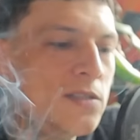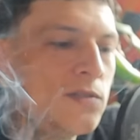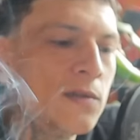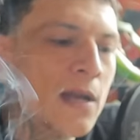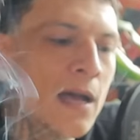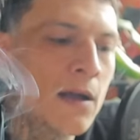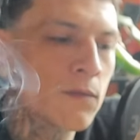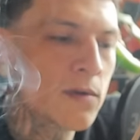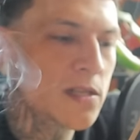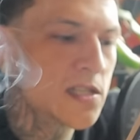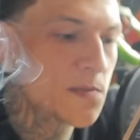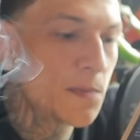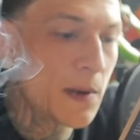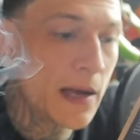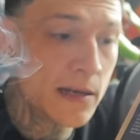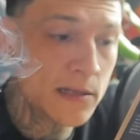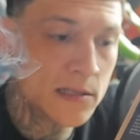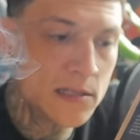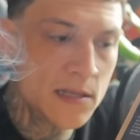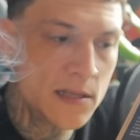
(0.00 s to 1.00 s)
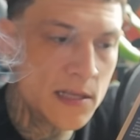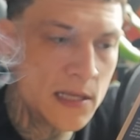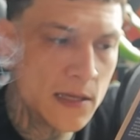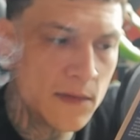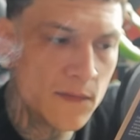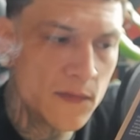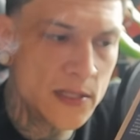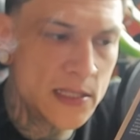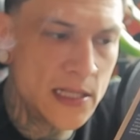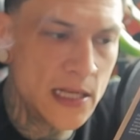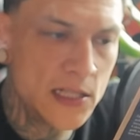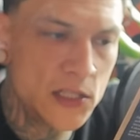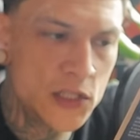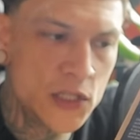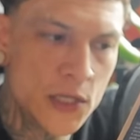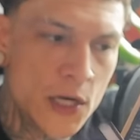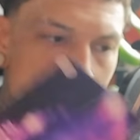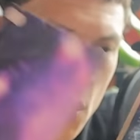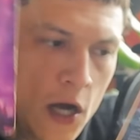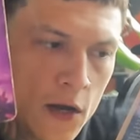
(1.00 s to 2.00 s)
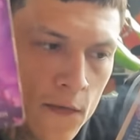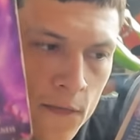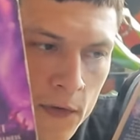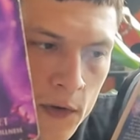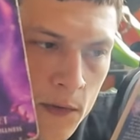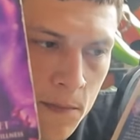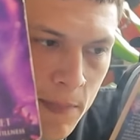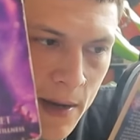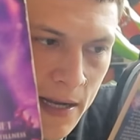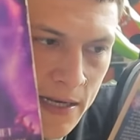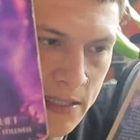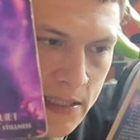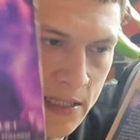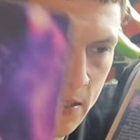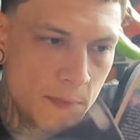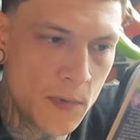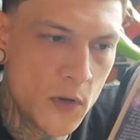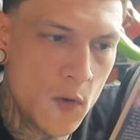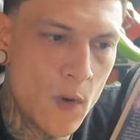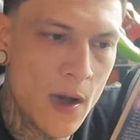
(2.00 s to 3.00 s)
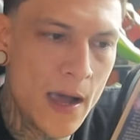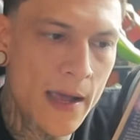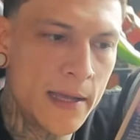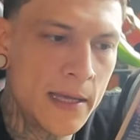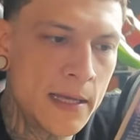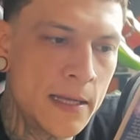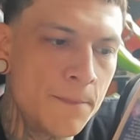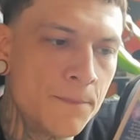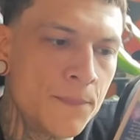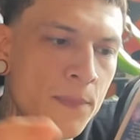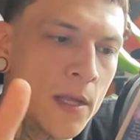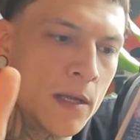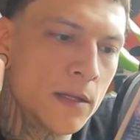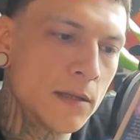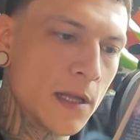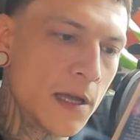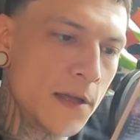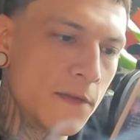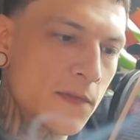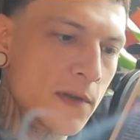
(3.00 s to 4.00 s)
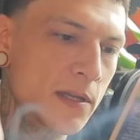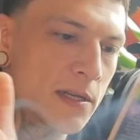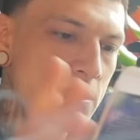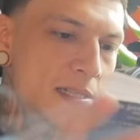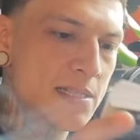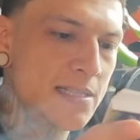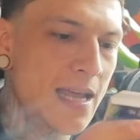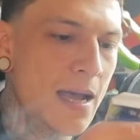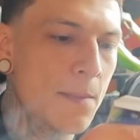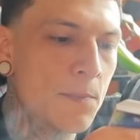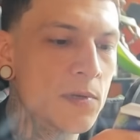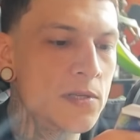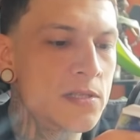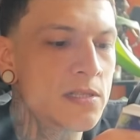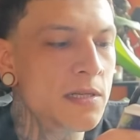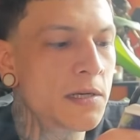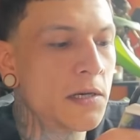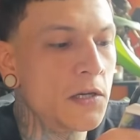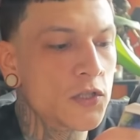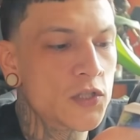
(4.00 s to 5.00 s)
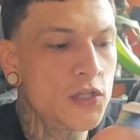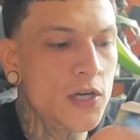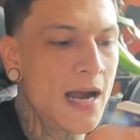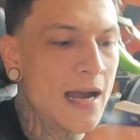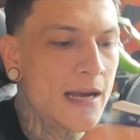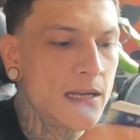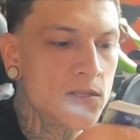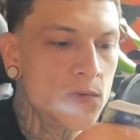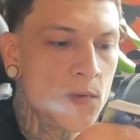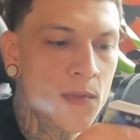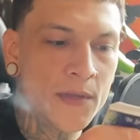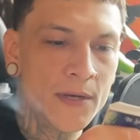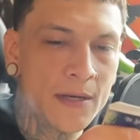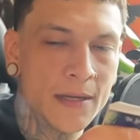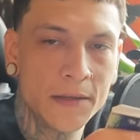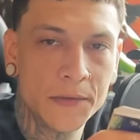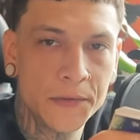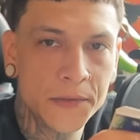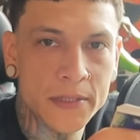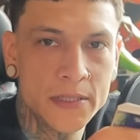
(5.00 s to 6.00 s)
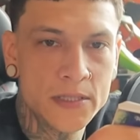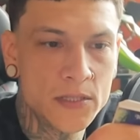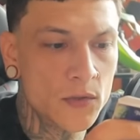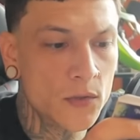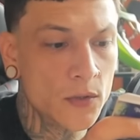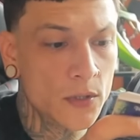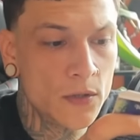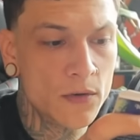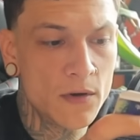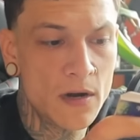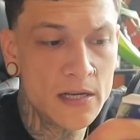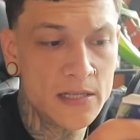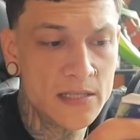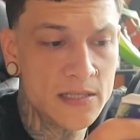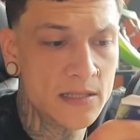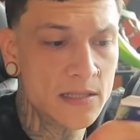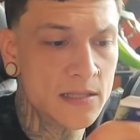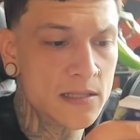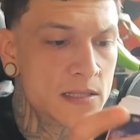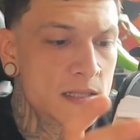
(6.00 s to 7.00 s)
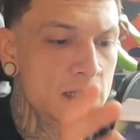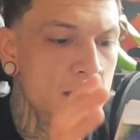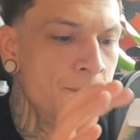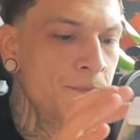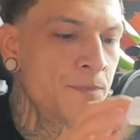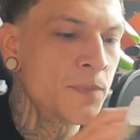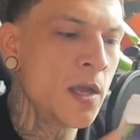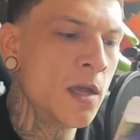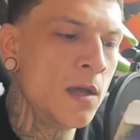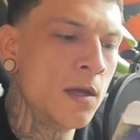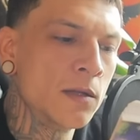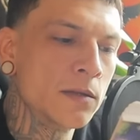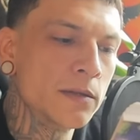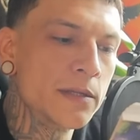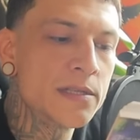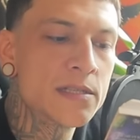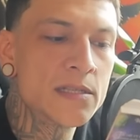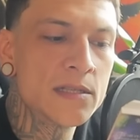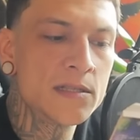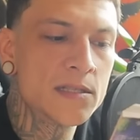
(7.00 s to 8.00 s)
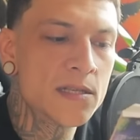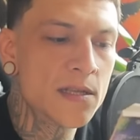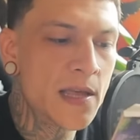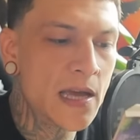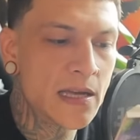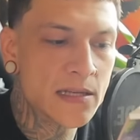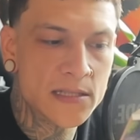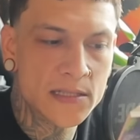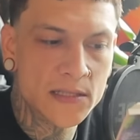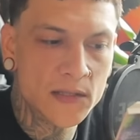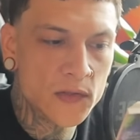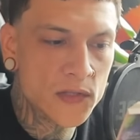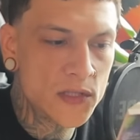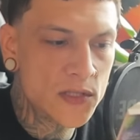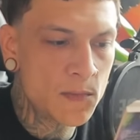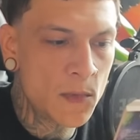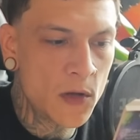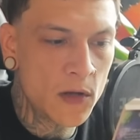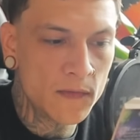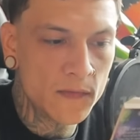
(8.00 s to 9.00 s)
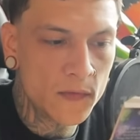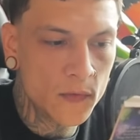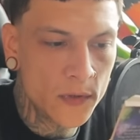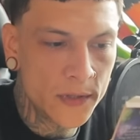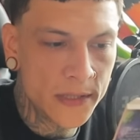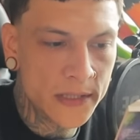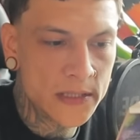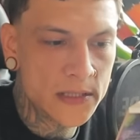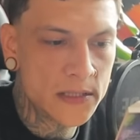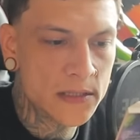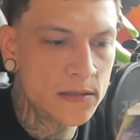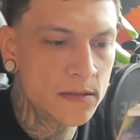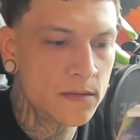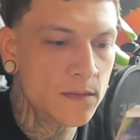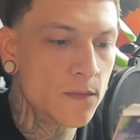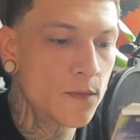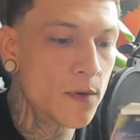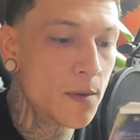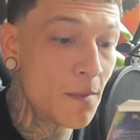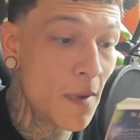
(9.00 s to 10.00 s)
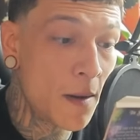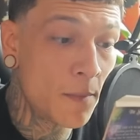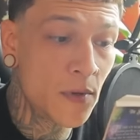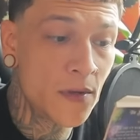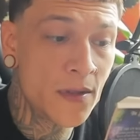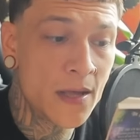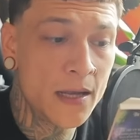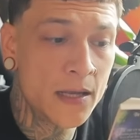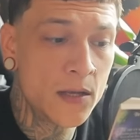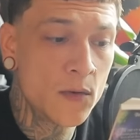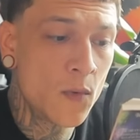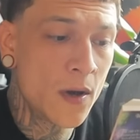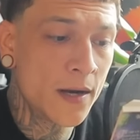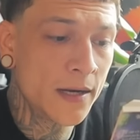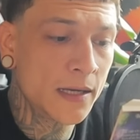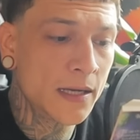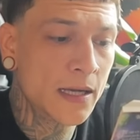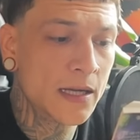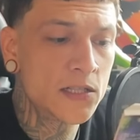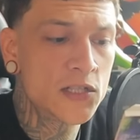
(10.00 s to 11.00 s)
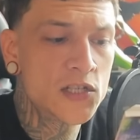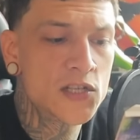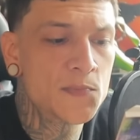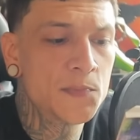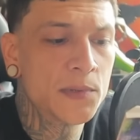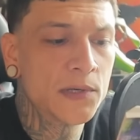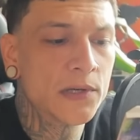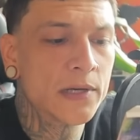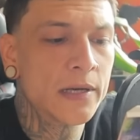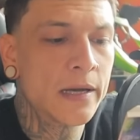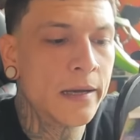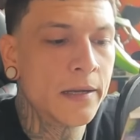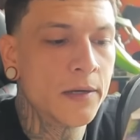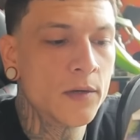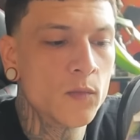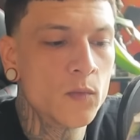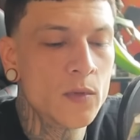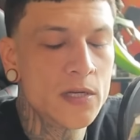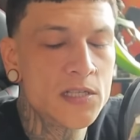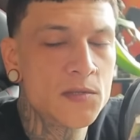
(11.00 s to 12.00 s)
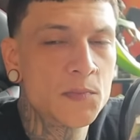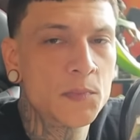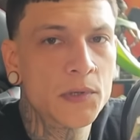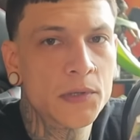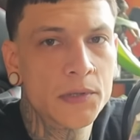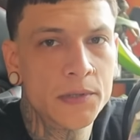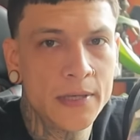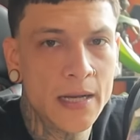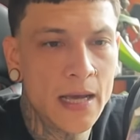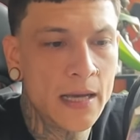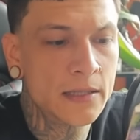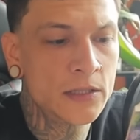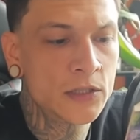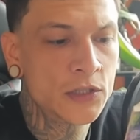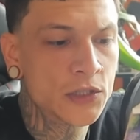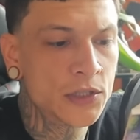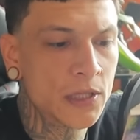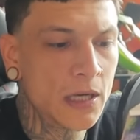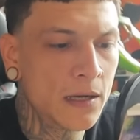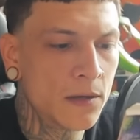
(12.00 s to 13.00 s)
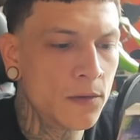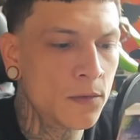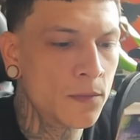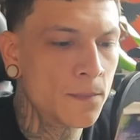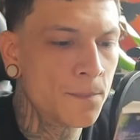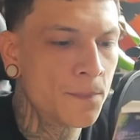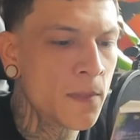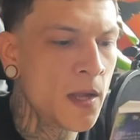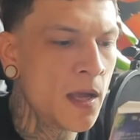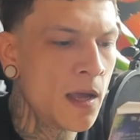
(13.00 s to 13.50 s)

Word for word: do not respond to the invitation offered by deep quiet, life can stop us in our tracks with an illness or crisis. Listen to that still small voice. Remember that you want to catch spirit on a whisper, not a shout.